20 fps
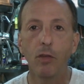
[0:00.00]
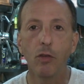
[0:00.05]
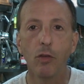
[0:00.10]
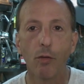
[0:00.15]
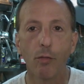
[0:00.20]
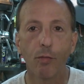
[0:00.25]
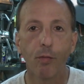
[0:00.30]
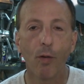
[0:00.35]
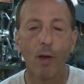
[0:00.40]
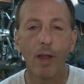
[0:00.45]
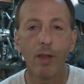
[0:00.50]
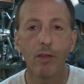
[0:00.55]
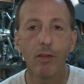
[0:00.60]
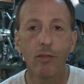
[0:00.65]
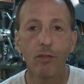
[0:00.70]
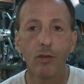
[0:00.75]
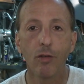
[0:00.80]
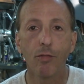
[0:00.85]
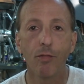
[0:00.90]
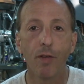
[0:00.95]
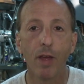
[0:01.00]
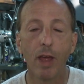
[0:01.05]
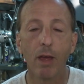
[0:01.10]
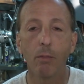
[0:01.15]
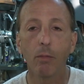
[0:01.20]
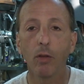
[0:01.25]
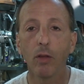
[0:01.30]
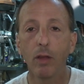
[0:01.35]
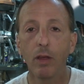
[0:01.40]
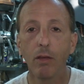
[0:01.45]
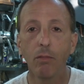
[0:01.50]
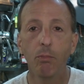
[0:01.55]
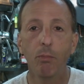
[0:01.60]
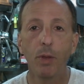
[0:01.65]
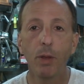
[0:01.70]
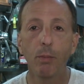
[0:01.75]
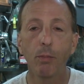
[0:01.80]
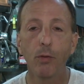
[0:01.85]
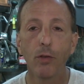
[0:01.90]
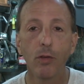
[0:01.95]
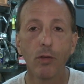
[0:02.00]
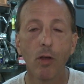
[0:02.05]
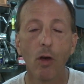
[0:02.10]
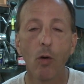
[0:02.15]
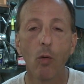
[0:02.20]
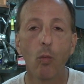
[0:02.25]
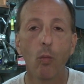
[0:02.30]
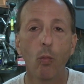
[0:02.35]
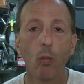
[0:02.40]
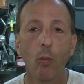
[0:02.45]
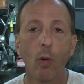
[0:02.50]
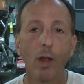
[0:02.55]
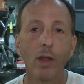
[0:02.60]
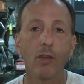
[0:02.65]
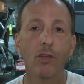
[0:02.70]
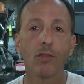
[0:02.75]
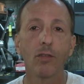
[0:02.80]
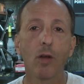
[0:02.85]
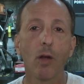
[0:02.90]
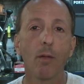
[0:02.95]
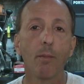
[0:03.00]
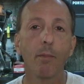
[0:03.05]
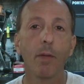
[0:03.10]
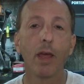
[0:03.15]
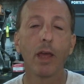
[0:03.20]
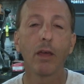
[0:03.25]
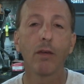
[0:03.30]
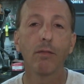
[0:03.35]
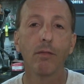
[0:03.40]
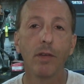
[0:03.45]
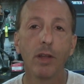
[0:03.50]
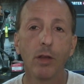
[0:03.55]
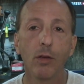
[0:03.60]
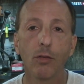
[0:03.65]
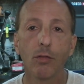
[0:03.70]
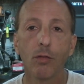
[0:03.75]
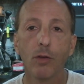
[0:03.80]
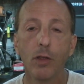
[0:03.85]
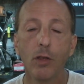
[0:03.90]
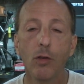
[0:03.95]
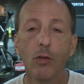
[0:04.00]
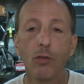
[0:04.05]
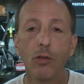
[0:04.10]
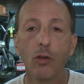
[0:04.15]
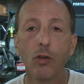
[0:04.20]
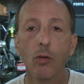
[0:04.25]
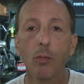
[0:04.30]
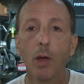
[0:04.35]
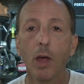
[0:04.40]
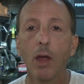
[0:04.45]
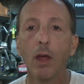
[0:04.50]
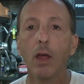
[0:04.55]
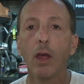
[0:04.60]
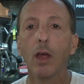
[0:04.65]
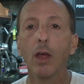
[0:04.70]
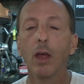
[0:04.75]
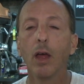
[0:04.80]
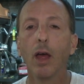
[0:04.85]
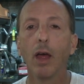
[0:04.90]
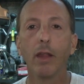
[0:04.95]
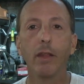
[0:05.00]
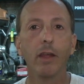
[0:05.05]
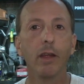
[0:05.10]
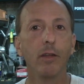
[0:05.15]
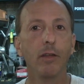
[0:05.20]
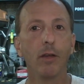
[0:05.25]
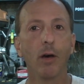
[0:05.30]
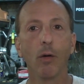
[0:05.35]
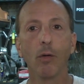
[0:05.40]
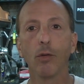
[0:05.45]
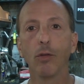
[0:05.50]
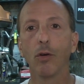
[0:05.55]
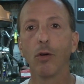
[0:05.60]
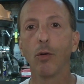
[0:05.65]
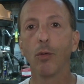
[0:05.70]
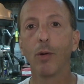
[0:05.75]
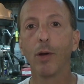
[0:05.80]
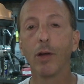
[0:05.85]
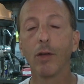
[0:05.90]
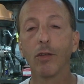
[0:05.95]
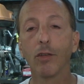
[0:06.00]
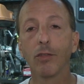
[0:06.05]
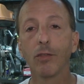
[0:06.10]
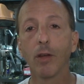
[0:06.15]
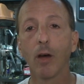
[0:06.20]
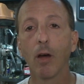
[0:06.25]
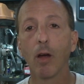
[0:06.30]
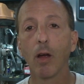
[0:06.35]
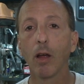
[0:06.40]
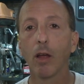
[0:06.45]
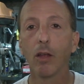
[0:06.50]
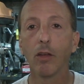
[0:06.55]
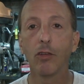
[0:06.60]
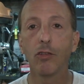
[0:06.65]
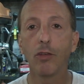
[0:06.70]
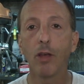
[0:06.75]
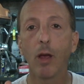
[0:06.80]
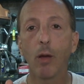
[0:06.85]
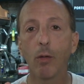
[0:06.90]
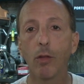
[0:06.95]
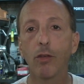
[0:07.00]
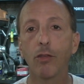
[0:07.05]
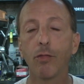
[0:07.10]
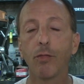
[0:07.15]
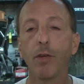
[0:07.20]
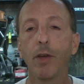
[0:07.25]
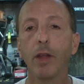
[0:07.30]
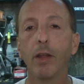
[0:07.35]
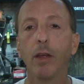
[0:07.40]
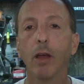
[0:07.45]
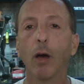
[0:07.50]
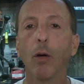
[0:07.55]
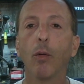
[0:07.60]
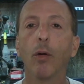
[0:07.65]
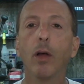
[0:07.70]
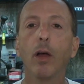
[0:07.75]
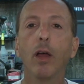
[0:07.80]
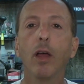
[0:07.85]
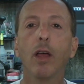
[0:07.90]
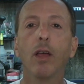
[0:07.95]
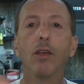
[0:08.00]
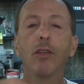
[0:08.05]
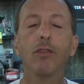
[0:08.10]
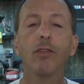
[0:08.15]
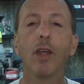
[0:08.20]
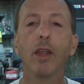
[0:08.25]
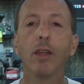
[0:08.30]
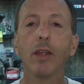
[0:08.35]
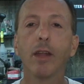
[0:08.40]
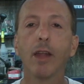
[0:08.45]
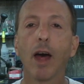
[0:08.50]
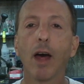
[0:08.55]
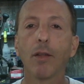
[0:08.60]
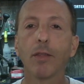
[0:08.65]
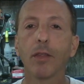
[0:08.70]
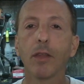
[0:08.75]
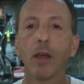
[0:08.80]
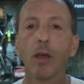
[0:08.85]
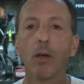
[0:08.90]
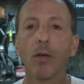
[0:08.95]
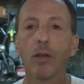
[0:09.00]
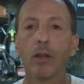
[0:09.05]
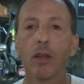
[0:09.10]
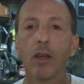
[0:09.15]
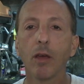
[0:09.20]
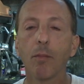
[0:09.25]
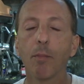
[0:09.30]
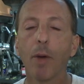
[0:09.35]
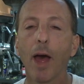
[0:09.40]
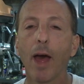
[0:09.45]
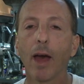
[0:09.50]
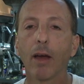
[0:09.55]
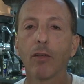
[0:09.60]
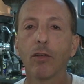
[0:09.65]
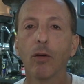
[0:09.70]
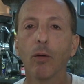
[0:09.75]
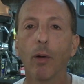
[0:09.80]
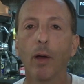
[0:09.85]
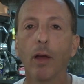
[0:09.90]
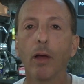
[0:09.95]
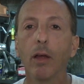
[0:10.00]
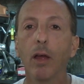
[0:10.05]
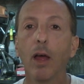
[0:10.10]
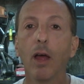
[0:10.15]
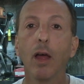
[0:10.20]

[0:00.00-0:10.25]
your friends, your family, people you know want to start making videos for YouTube and they don't know where to start, share this video. Send it out there and link back to it.